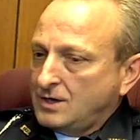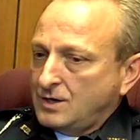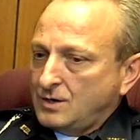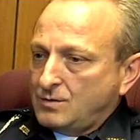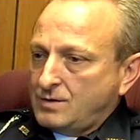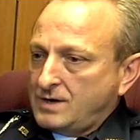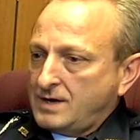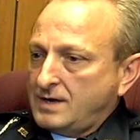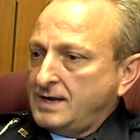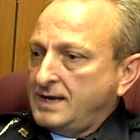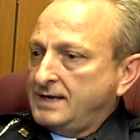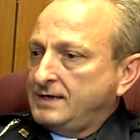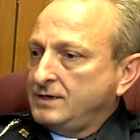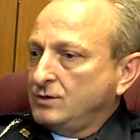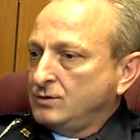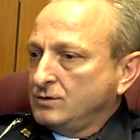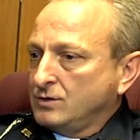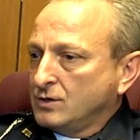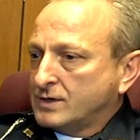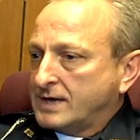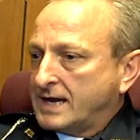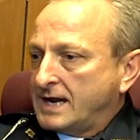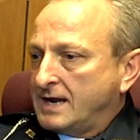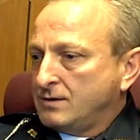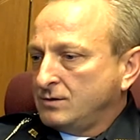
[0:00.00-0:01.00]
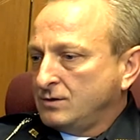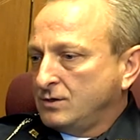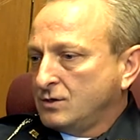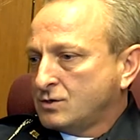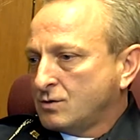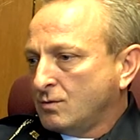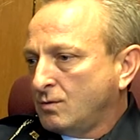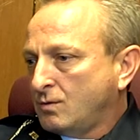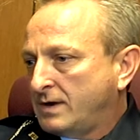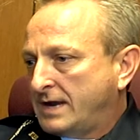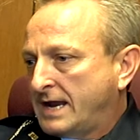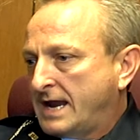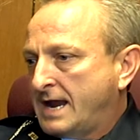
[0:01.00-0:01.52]
Well, and you look at
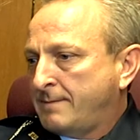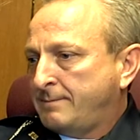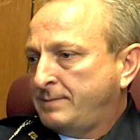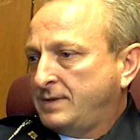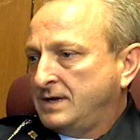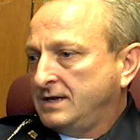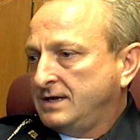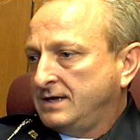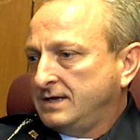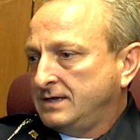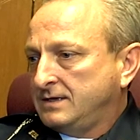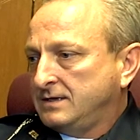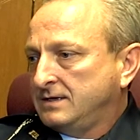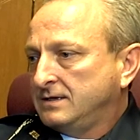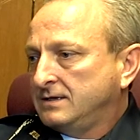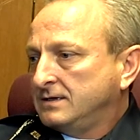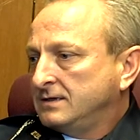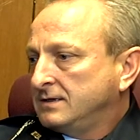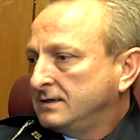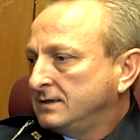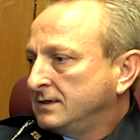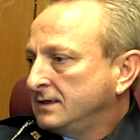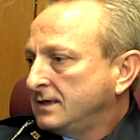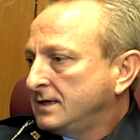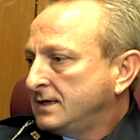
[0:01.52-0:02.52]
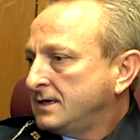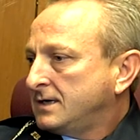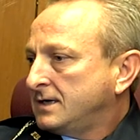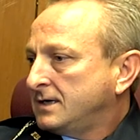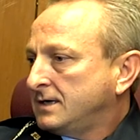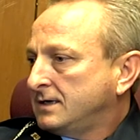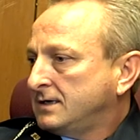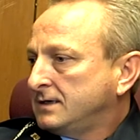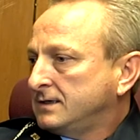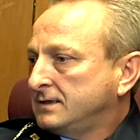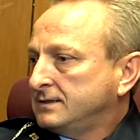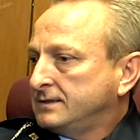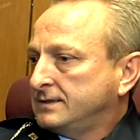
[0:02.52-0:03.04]
what happened in,
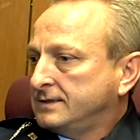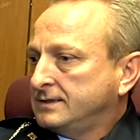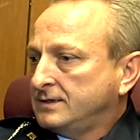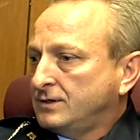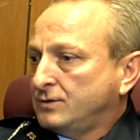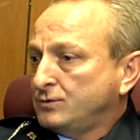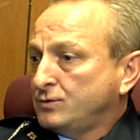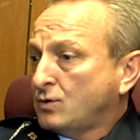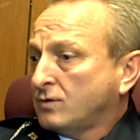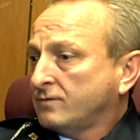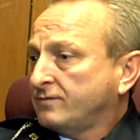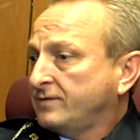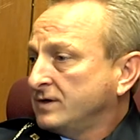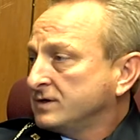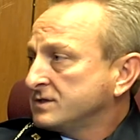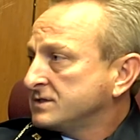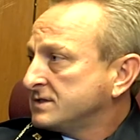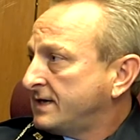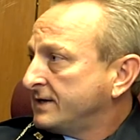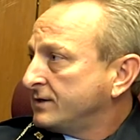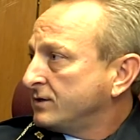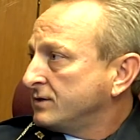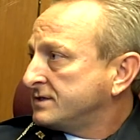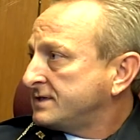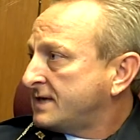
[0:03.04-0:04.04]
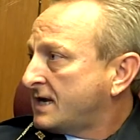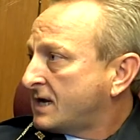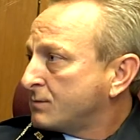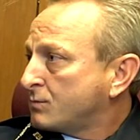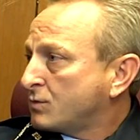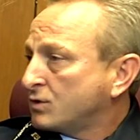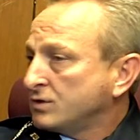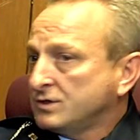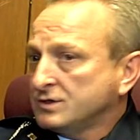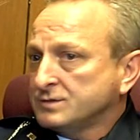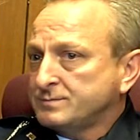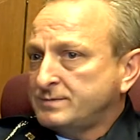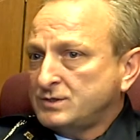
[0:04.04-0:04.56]
you know, Northfield Center and
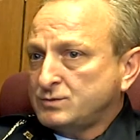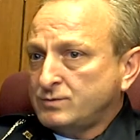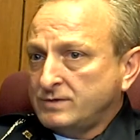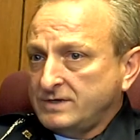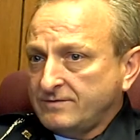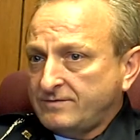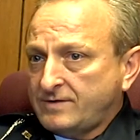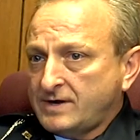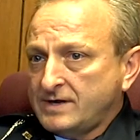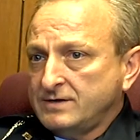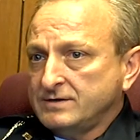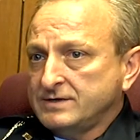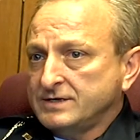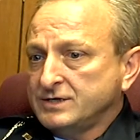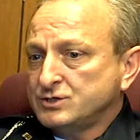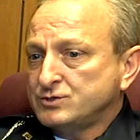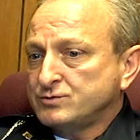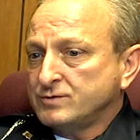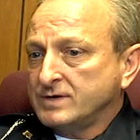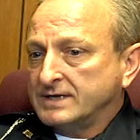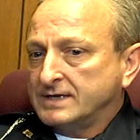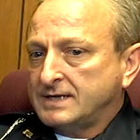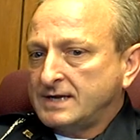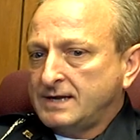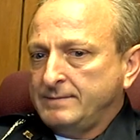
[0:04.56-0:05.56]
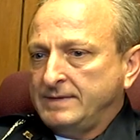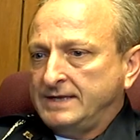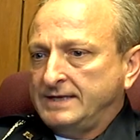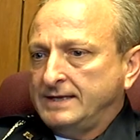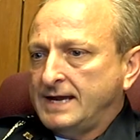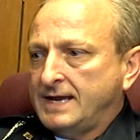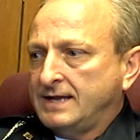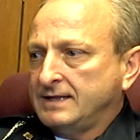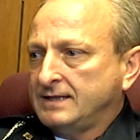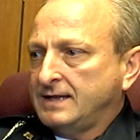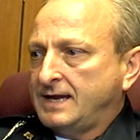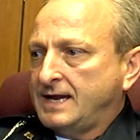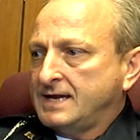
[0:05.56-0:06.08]
Sagamore Hills between the fire district. I mean,
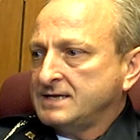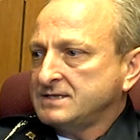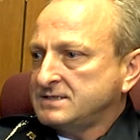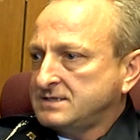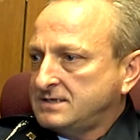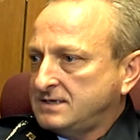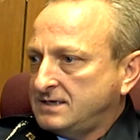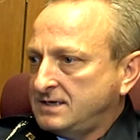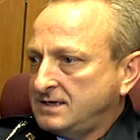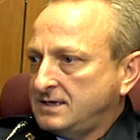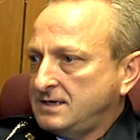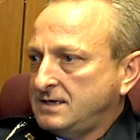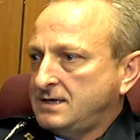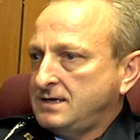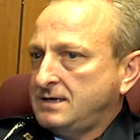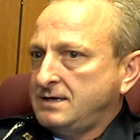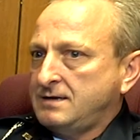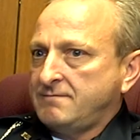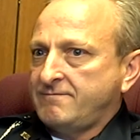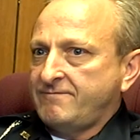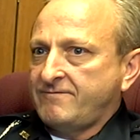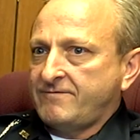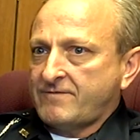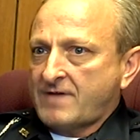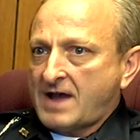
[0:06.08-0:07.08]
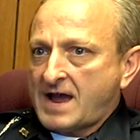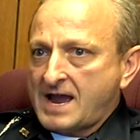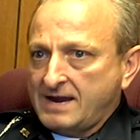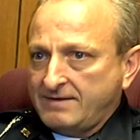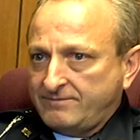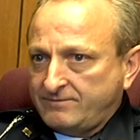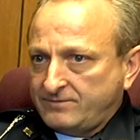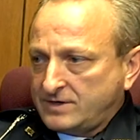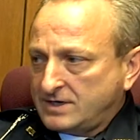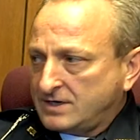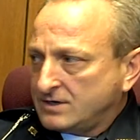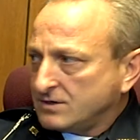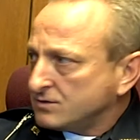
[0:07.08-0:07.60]
that lasted
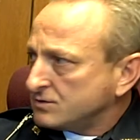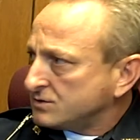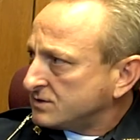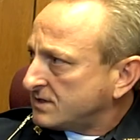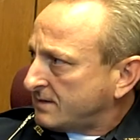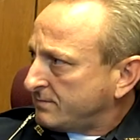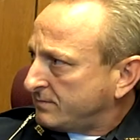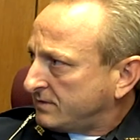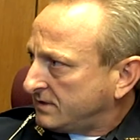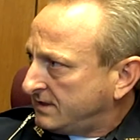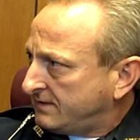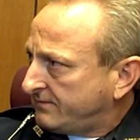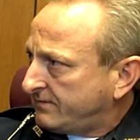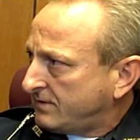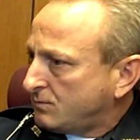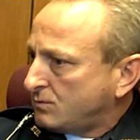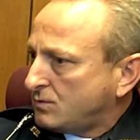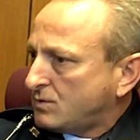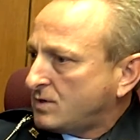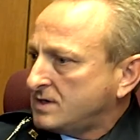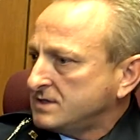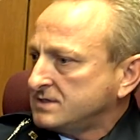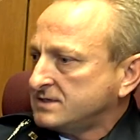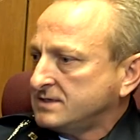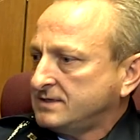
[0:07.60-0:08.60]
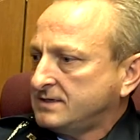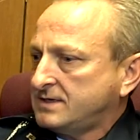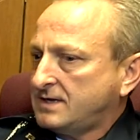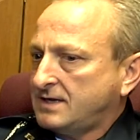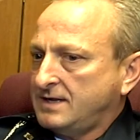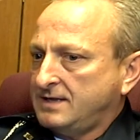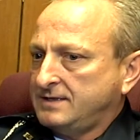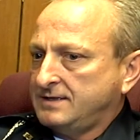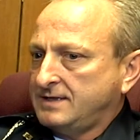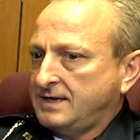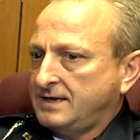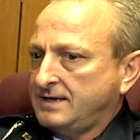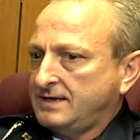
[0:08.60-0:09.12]
5 years, I believe it was, and
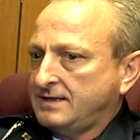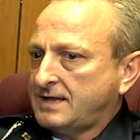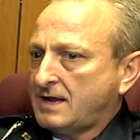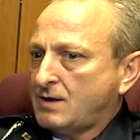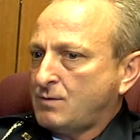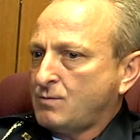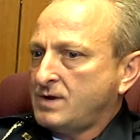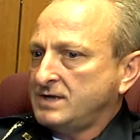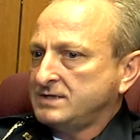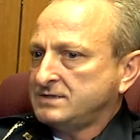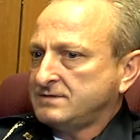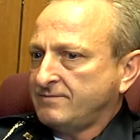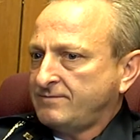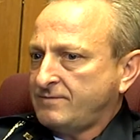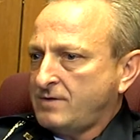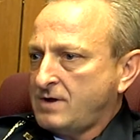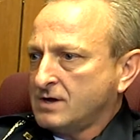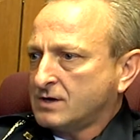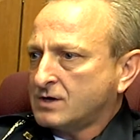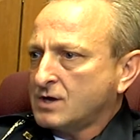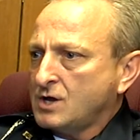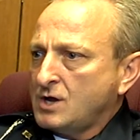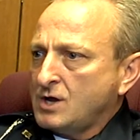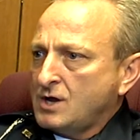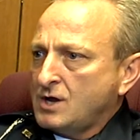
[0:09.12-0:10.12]
then that went defunct.